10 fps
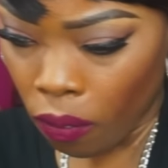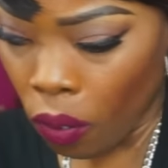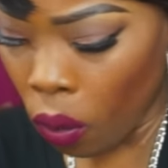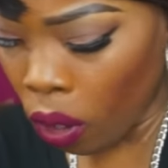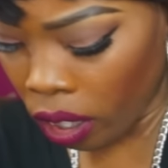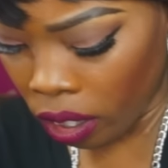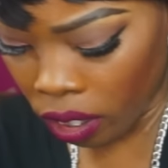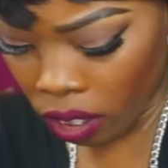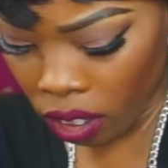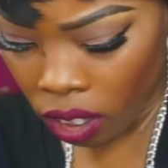four
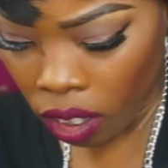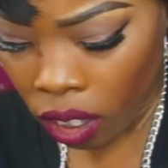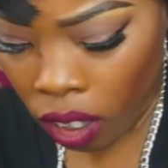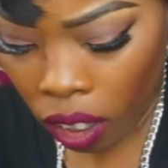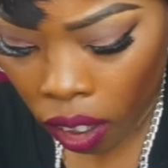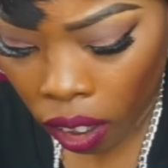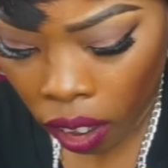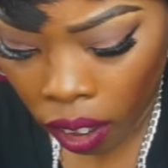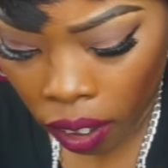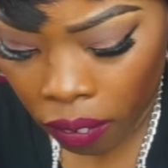
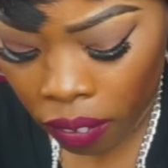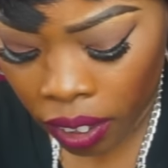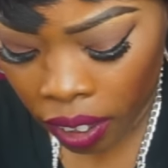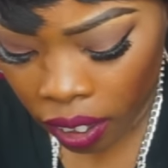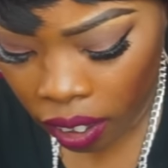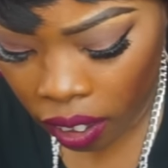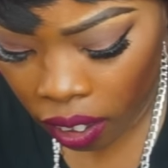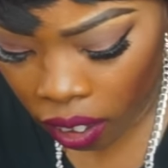of the